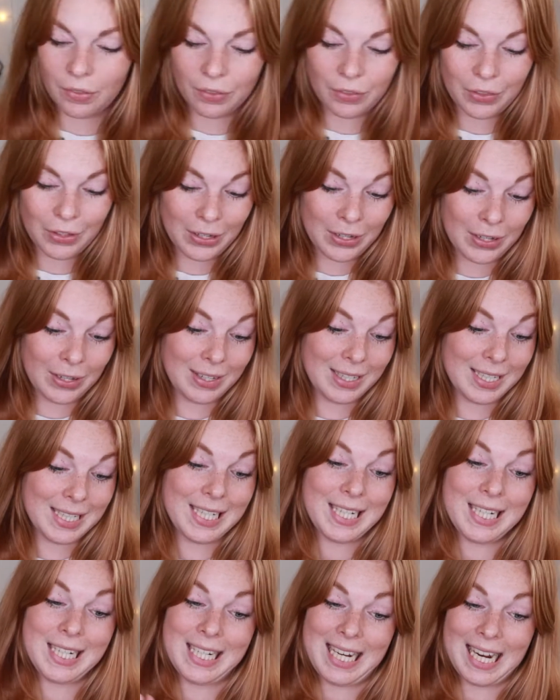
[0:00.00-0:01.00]
The
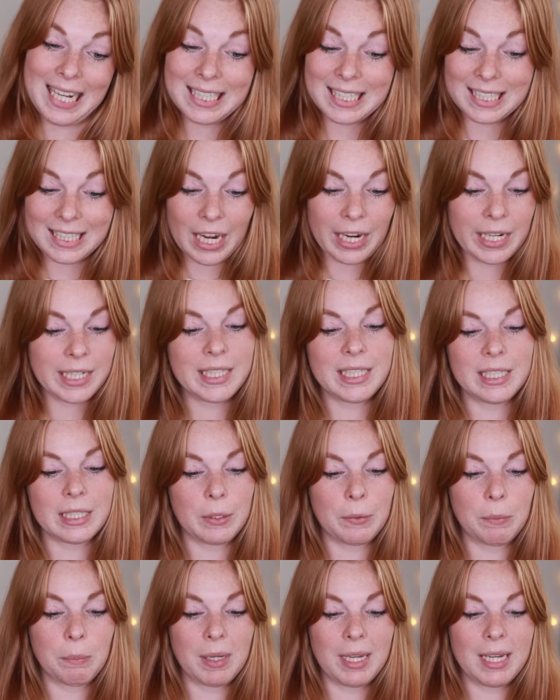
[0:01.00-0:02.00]
next
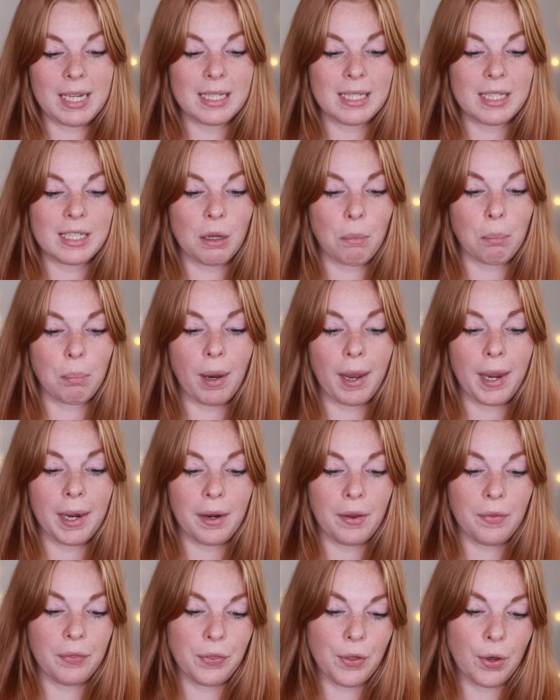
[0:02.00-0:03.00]
item is
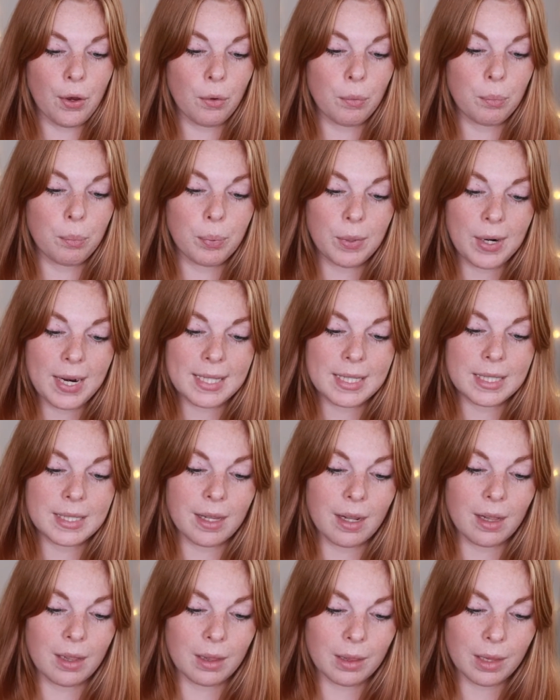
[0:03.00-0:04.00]
by the brand
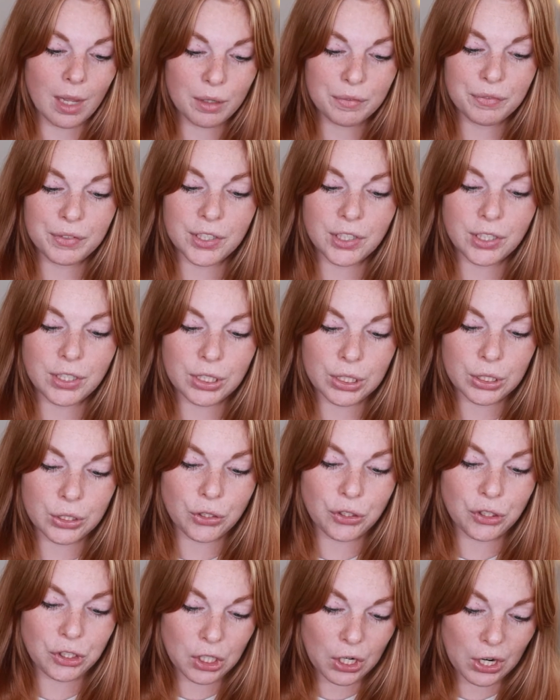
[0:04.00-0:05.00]
LAVISH
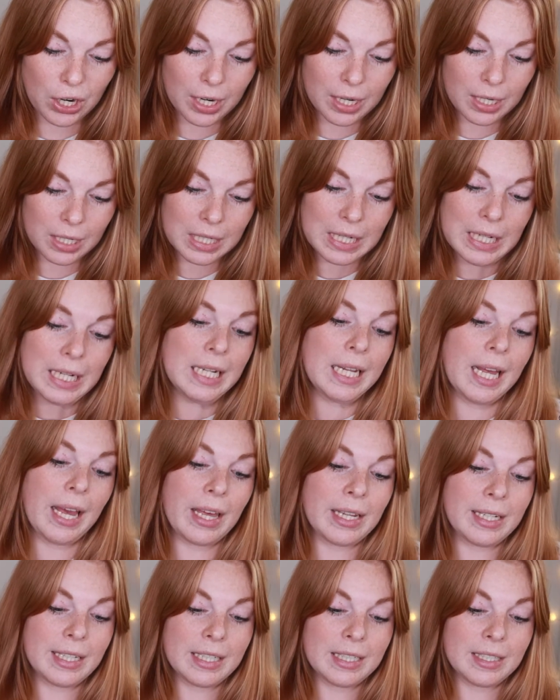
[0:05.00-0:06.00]
Jar.
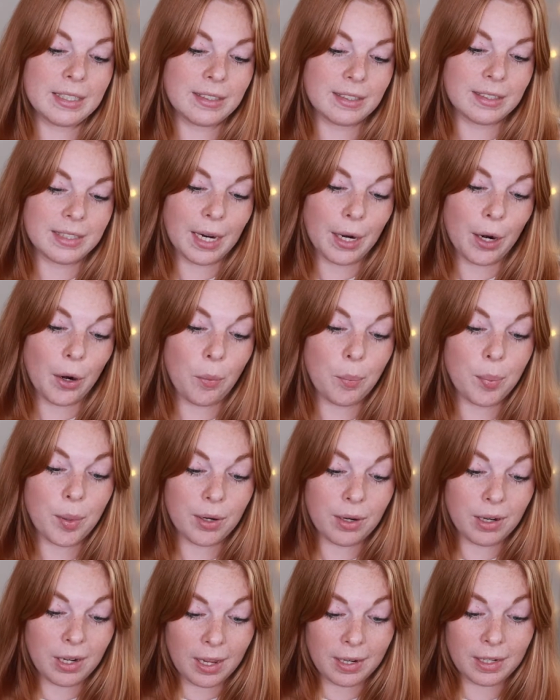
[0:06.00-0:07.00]
And it is their
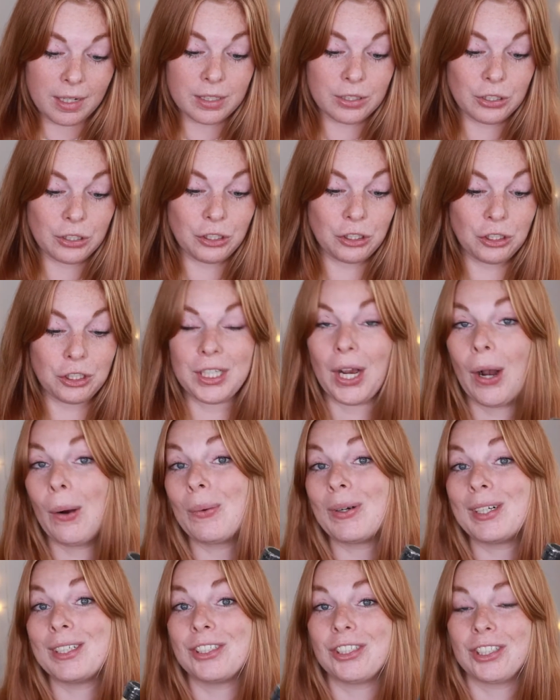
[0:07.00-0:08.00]
banana
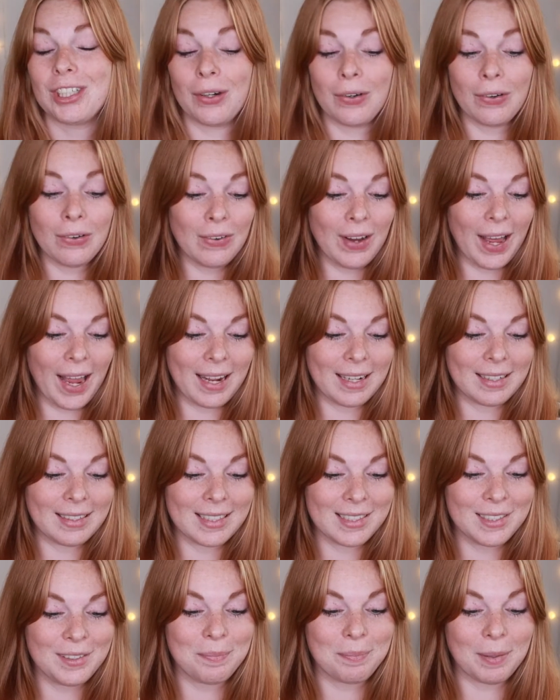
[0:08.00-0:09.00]
shower gel.
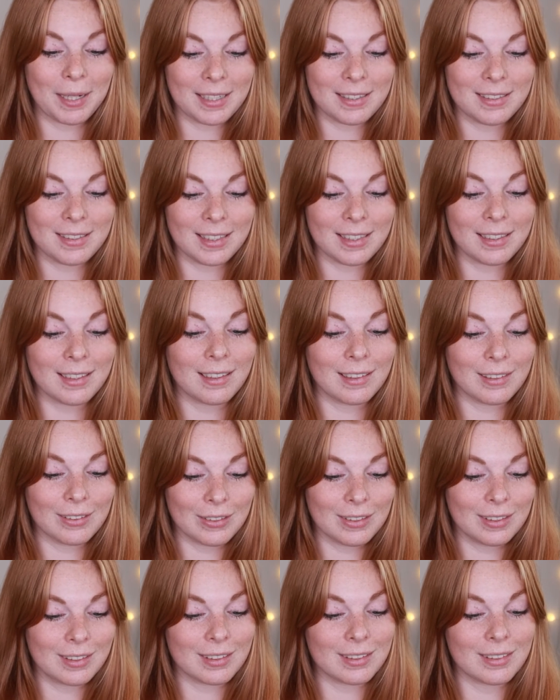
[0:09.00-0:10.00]
And this packaging
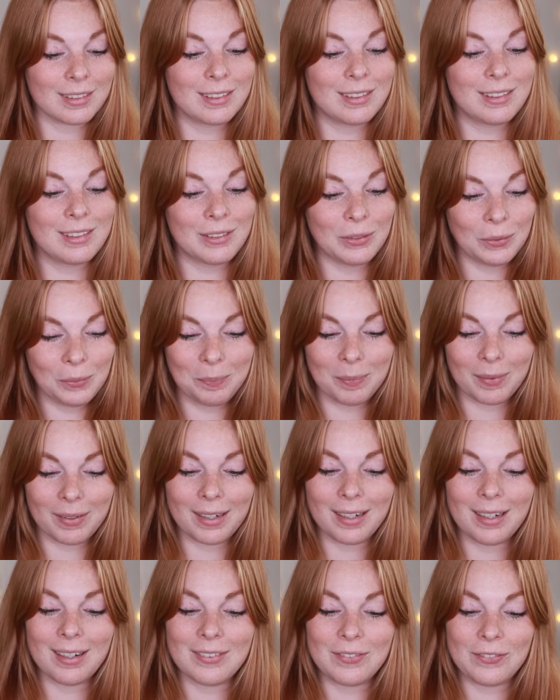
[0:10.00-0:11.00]
looks
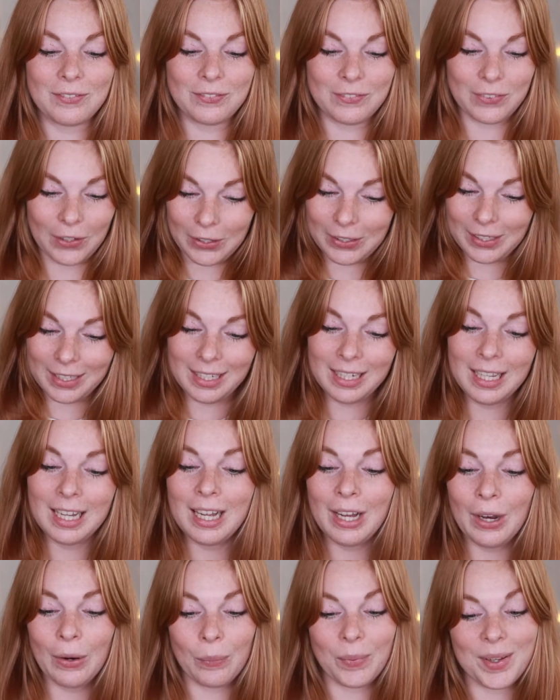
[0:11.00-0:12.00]
super fun
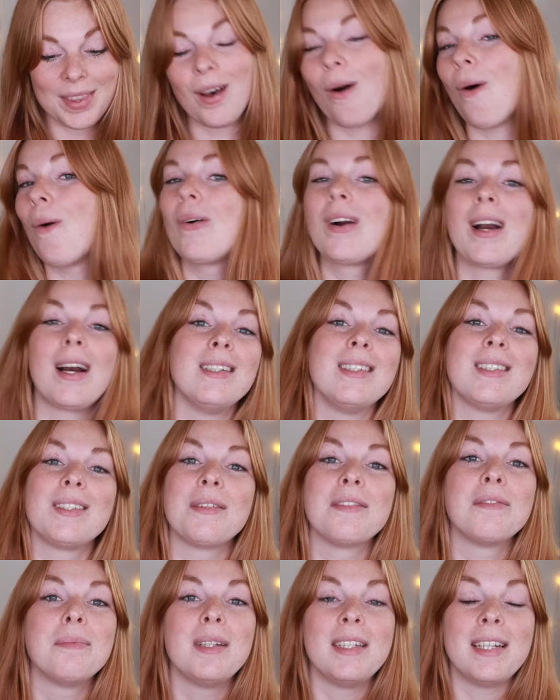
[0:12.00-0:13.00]
with all kinds
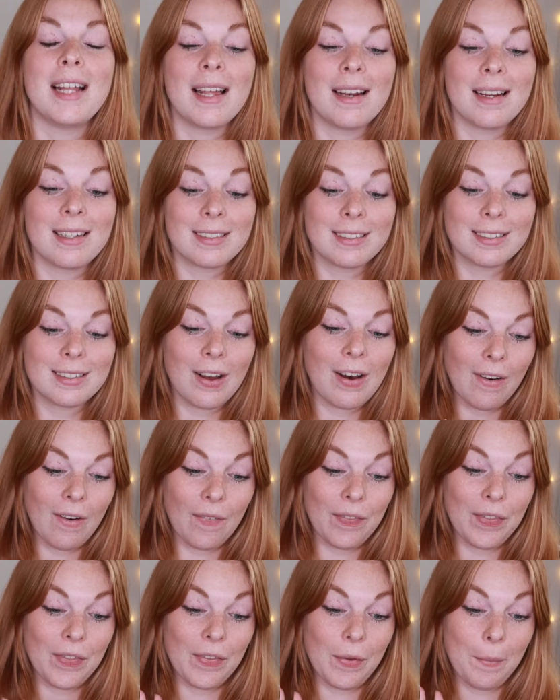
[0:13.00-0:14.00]
of bananas
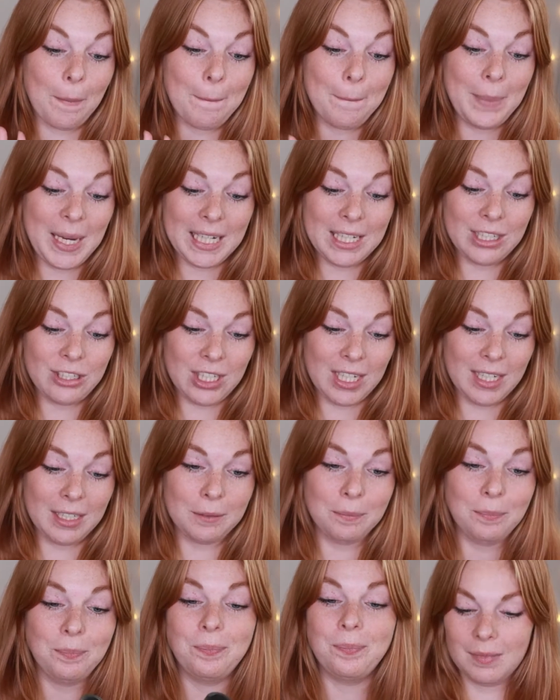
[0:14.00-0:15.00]
on the
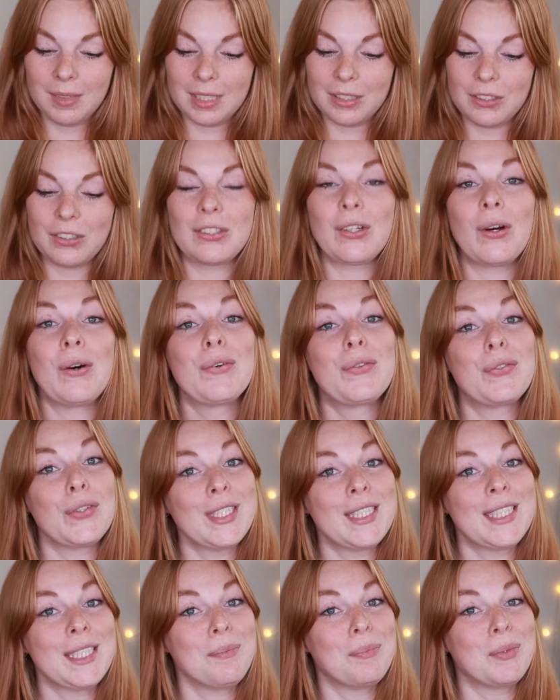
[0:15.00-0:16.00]
packaging. So
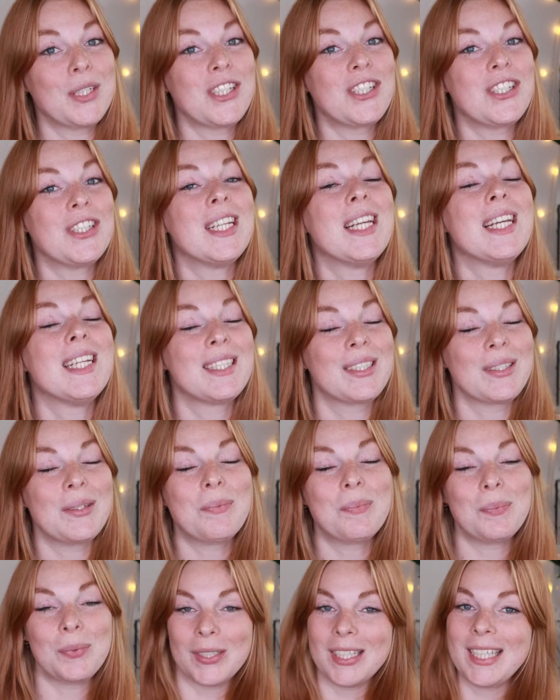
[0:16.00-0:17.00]
first impression
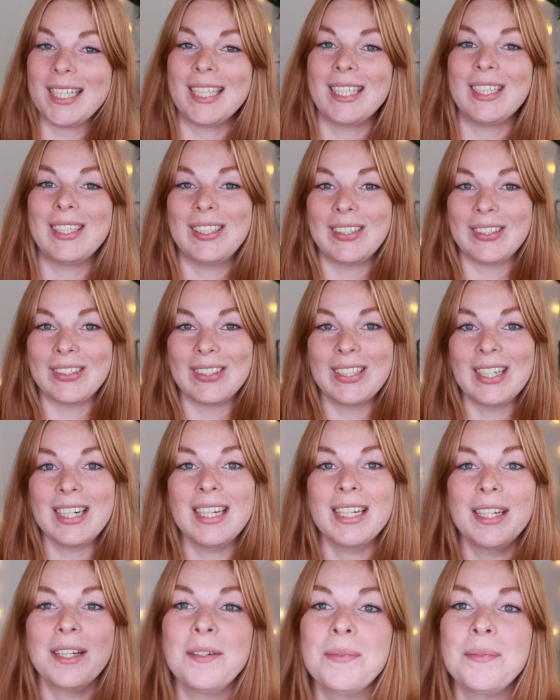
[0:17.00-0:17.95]
is pretty good.